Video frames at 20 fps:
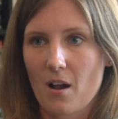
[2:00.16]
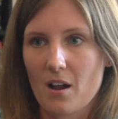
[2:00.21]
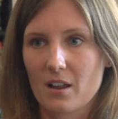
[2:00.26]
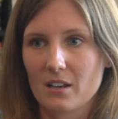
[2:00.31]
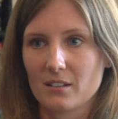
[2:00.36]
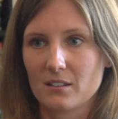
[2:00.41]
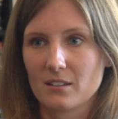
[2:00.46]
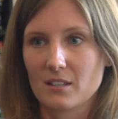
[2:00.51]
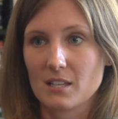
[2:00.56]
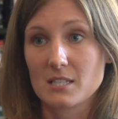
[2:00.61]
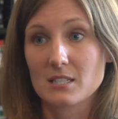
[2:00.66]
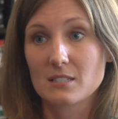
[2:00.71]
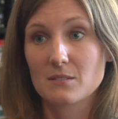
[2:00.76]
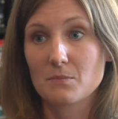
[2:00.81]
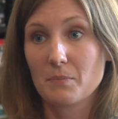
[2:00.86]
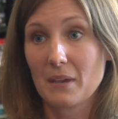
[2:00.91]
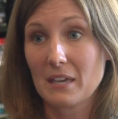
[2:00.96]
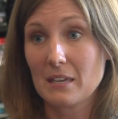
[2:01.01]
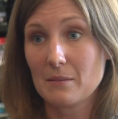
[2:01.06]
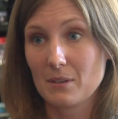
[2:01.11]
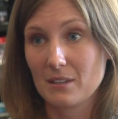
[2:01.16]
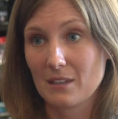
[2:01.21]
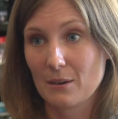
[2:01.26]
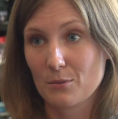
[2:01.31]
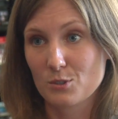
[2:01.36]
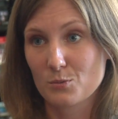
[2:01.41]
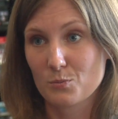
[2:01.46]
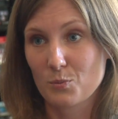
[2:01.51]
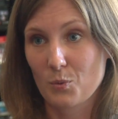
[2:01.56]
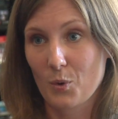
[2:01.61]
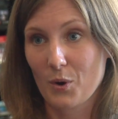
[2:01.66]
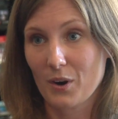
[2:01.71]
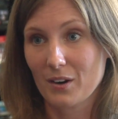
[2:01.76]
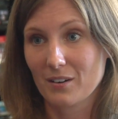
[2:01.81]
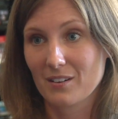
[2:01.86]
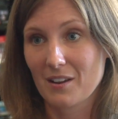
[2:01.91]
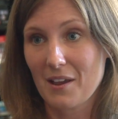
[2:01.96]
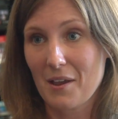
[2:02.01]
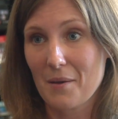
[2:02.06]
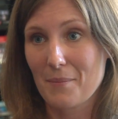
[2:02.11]
on this baby that was
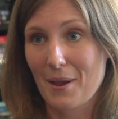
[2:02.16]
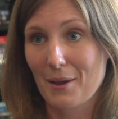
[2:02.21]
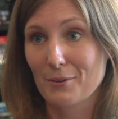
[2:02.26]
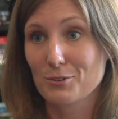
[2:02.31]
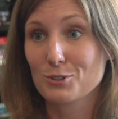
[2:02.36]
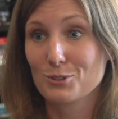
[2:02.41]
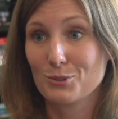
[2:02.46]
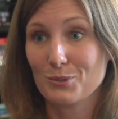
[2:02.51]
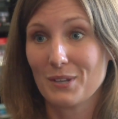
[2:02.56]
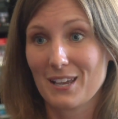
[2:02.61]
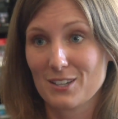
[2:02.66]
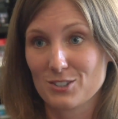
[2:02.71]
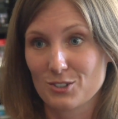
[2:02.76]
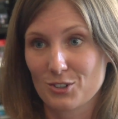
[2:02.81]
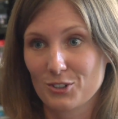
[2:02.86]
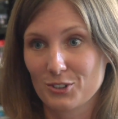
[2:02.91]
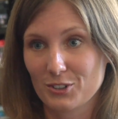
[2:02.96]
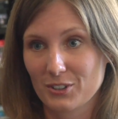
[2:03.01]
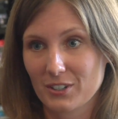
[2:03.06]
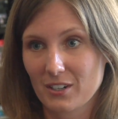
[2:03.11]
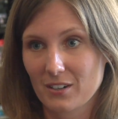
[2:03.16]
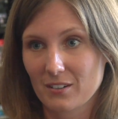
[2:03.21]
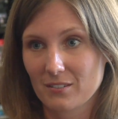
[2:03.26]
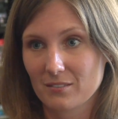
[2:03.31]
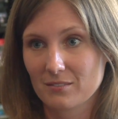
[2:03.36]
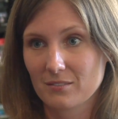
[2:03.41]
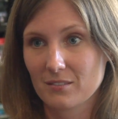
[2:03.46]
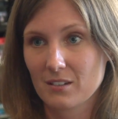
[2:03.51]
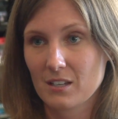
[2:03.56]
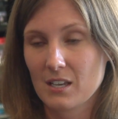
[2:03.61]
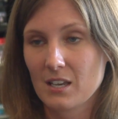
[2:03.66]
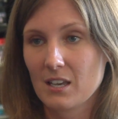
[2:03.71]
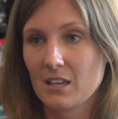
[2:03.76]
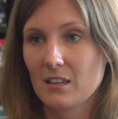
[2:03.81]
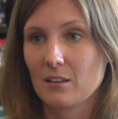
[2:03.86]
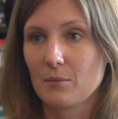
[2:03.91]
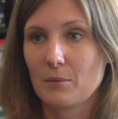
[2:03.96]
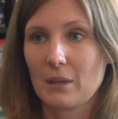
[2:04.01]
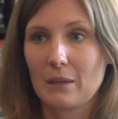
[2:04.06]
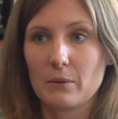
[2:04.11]
born about 2 days earlier.
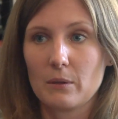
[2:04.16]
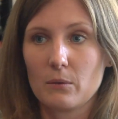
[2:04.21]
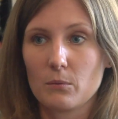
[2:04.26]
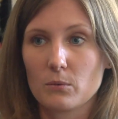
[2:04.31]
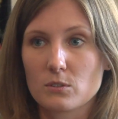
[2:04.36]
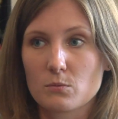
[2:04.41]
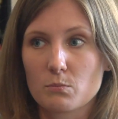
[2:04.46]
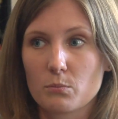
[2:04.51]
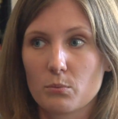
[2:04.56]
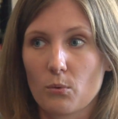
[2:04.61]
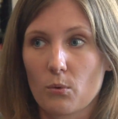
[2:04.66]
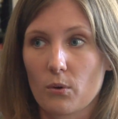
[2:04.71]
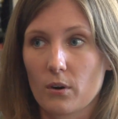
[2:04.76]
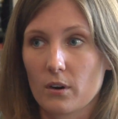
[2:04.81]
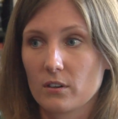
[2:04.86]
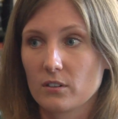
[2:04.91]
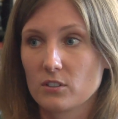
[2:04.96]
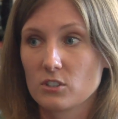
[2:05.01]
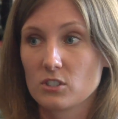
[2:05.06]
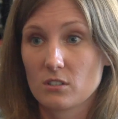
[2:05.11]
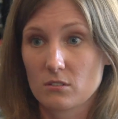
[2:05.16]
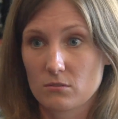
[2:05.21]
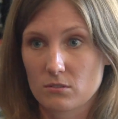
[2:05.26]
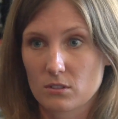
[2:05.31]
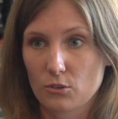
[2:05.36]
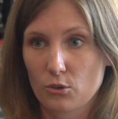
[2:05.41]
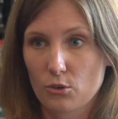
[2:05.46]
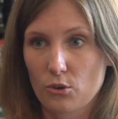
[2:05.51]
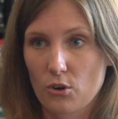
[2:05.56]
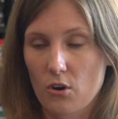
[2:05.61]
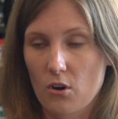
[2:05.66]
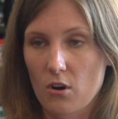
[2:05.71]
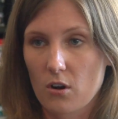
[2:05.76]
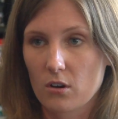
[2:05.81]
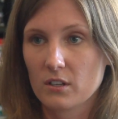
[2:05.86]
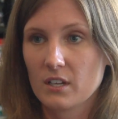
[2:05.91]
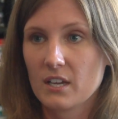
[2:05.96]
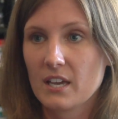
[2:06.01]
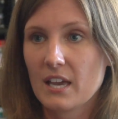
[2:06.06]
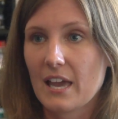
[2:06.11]
The baby was born, she was a little
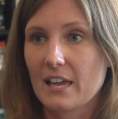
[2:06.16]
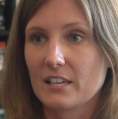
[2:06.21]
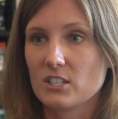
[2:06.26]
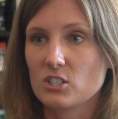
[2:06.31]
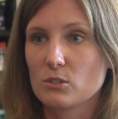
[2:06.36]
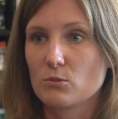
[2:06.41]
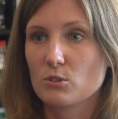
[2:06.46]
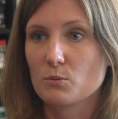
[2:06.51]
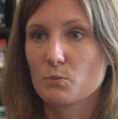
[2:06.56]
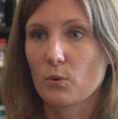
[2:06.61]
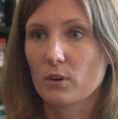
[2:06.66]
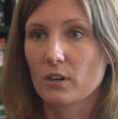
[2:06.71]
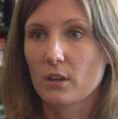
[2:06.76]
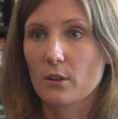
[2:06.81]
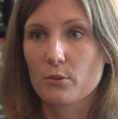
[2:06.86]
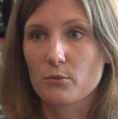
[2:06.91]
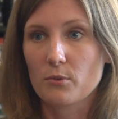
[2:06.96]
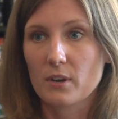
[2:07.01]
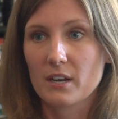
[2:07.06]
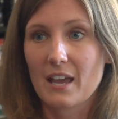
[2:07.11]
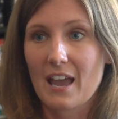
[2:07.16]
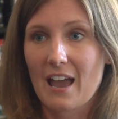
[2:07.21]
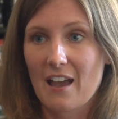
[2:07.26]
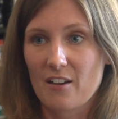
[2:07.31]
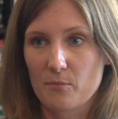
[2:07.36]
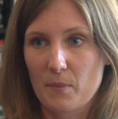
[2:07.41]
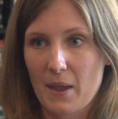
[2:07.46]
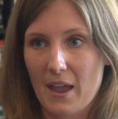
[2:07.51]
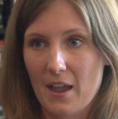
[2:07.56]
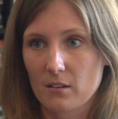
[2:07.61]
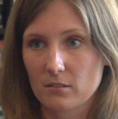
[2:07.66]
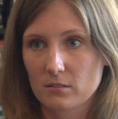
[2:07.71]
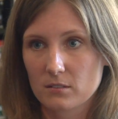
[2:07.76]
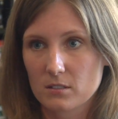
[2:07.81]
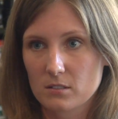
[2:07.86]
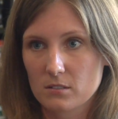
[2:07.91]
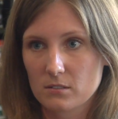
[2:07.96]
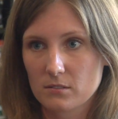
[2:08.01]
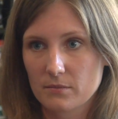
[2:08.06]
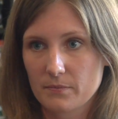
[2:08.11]
girl, and she was born at 3.5
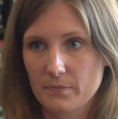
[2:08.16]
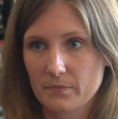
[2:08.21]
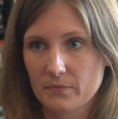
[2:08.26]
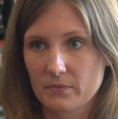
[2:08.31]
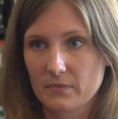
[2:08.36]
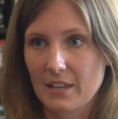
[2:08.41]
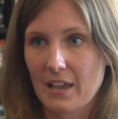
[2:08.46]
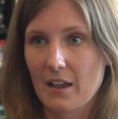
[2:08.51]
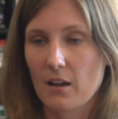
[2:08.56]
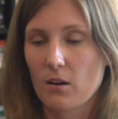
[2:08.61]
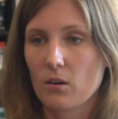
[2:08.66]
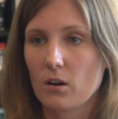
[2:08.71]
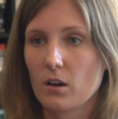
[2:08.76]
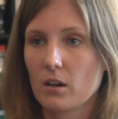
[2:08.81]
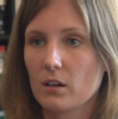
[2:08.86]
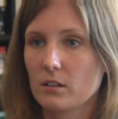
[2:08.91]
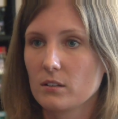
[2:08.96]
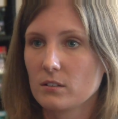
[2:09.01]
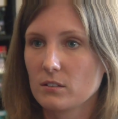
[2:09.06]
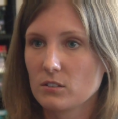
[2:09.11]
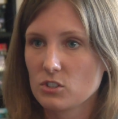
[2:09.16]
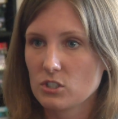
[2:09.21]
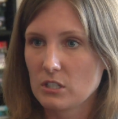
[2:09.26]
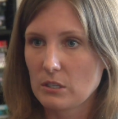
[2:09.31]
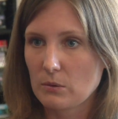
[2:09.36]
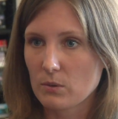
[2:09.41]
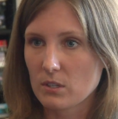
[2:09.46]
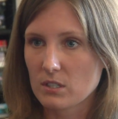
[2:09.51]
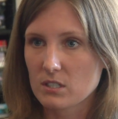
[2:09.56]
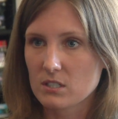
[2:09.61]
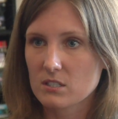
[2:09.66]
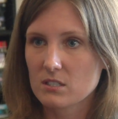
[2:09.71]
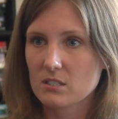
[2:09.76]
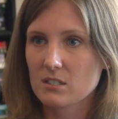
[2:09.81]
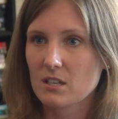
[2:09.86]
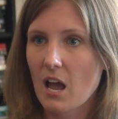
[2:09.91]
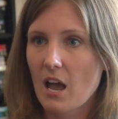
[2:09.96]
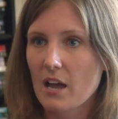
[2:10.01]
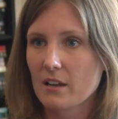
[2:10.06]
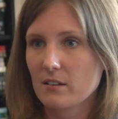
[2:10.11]
pounds. Now, she was
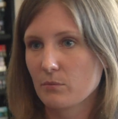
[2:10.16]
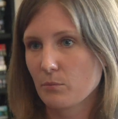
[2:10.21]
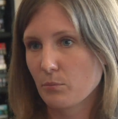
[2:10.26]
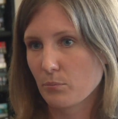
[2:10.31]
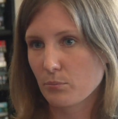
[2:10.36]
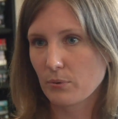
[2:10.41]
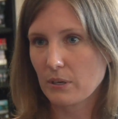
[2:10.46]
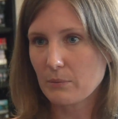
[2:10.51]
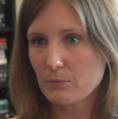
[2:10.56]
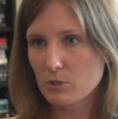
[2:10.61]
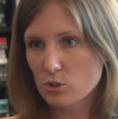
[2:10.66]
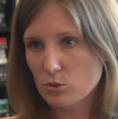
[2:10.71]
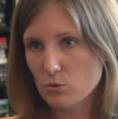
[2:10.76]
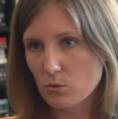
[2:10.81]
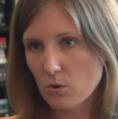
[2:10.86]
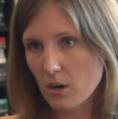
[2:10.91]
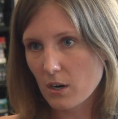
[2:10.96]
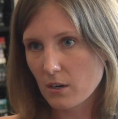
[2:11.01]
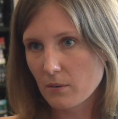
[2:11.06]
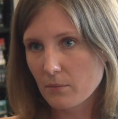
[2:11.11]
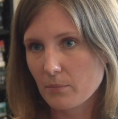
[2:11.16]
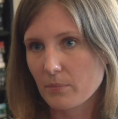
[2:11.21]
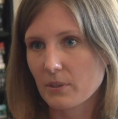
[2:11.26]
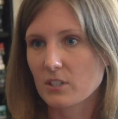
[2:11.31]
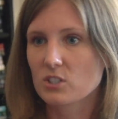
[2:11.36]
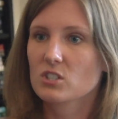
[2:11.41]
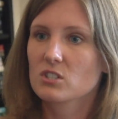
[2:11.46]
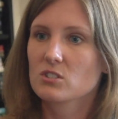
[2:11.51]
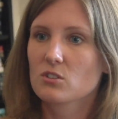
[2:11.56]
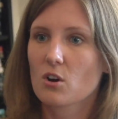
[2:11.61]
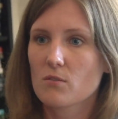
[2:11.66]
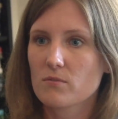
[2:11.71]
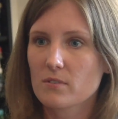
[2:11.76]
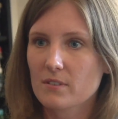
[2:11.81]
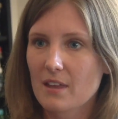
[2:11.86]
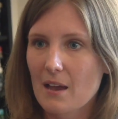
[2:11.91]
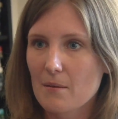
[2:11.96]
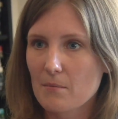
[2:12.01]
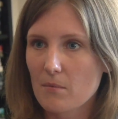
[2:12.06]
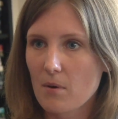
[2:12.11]
not premature, but just over
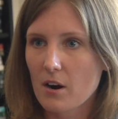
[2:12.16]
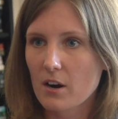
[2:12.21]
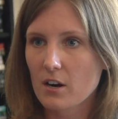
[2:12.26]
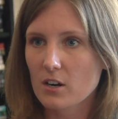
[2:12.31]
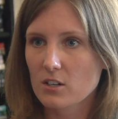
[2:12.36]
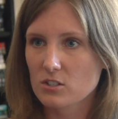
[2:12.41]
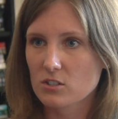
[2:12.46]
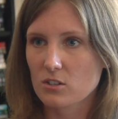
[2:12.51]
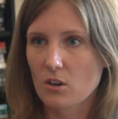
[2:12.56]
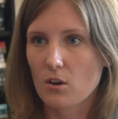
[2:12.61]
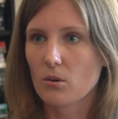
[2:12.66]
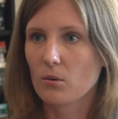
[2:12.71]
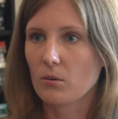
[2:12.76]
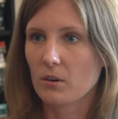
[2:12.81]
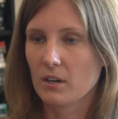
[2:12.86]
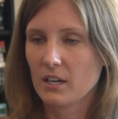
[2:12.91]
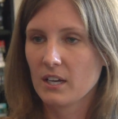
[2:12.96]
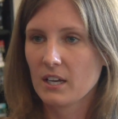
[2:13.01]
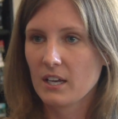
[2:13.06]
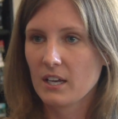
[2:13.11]
that mark, so